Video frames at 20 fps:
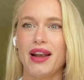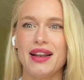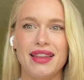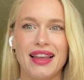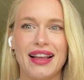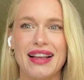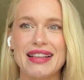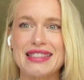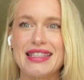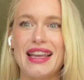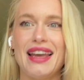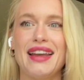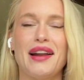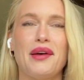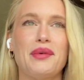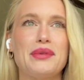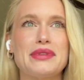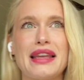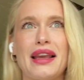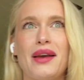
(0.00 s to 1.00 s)
like I said, I
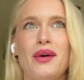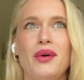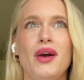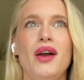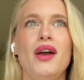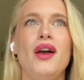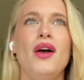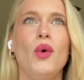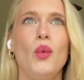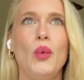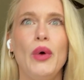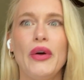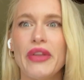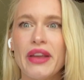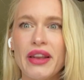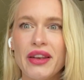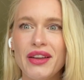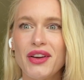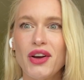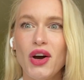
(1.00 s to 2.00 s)
was like
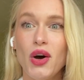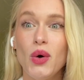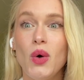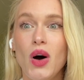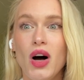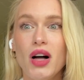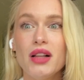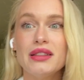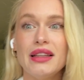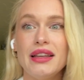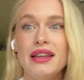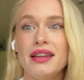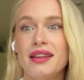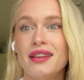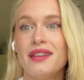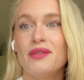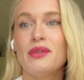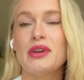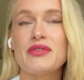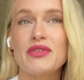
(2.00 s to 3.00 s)
willing to go all in
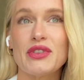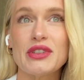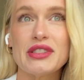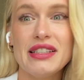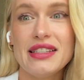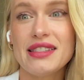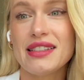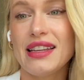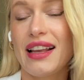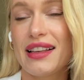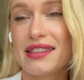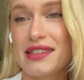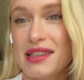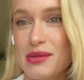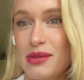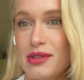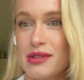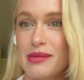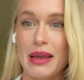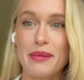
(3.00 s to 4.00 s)
for Disney because this
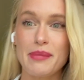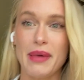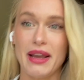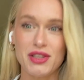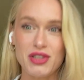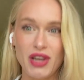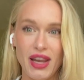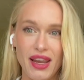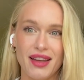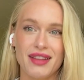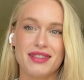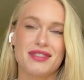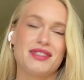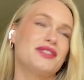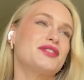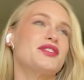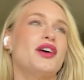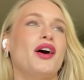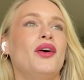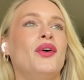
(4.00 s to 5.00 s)
was like my chance.
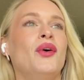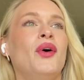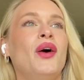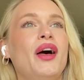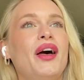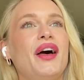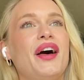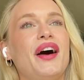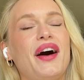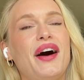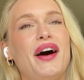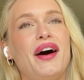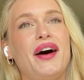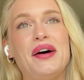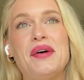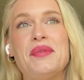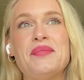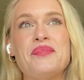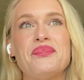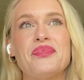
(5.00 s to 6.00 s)
So
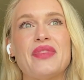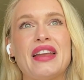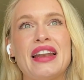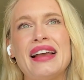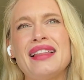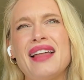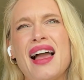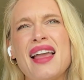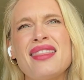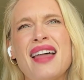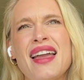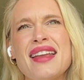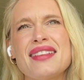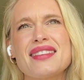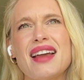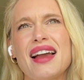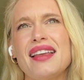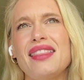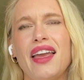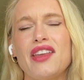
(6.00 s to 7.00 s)
and I like
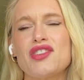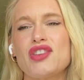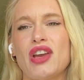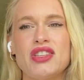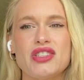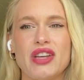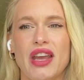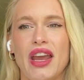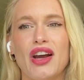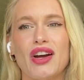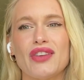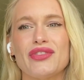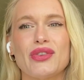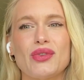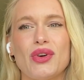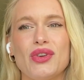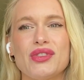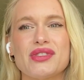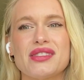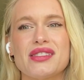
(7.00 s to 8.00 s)
changing hair for
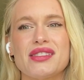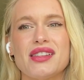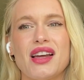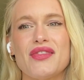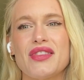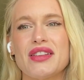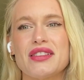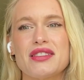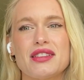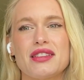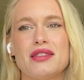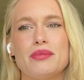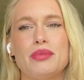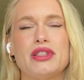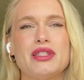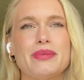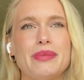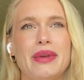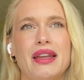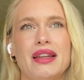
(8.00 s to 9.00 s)
roles and stuff. It just
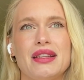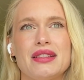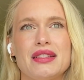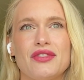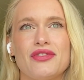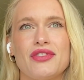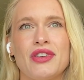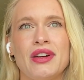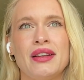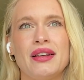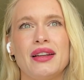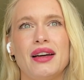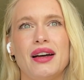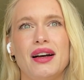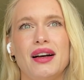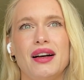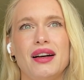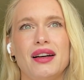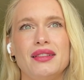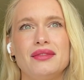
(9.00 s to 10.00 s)
puts me in a different
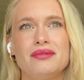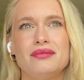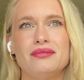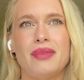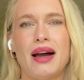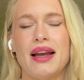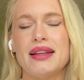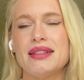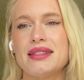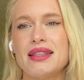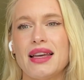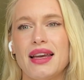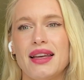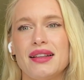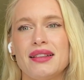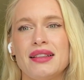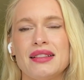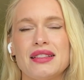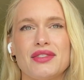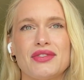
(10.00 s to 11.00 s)
mindset
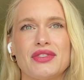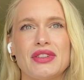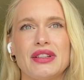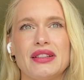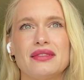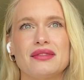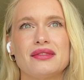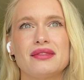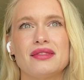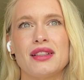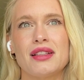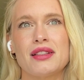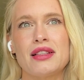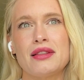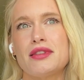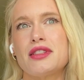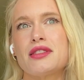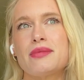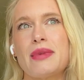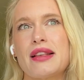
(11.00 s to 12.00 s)
and it
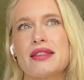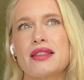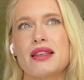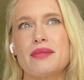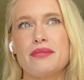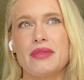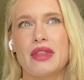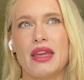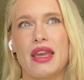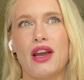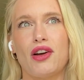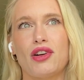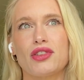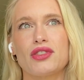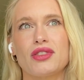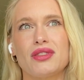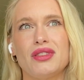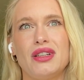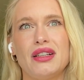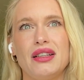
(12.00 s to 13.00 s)
just makes the
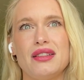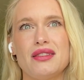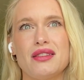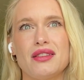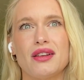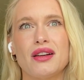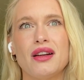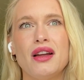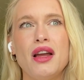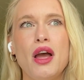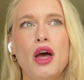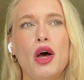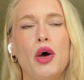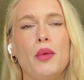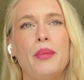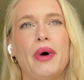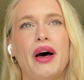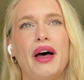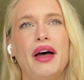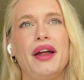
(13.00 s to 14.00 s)
character a lot easier.
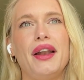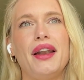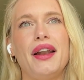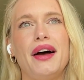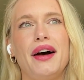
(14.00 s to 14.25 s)
But